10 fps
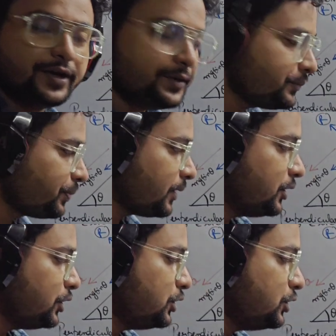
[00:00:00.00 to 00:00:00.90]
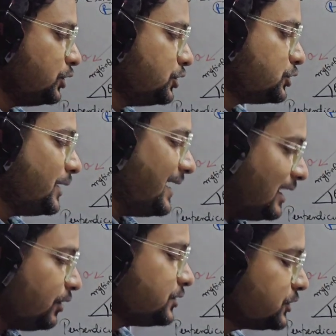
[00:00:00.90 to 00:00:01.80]
Fine. So
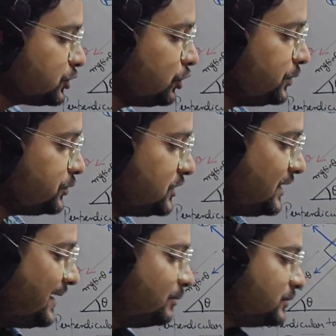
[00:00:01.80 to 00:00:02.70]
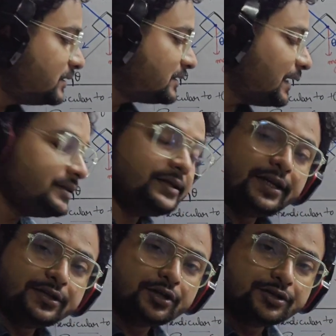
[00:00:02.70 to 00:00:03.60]
along the slope, you see mg sin
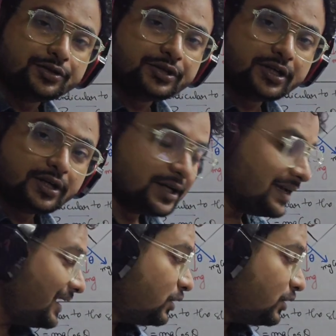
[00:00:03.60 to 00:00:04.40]
theta is also there,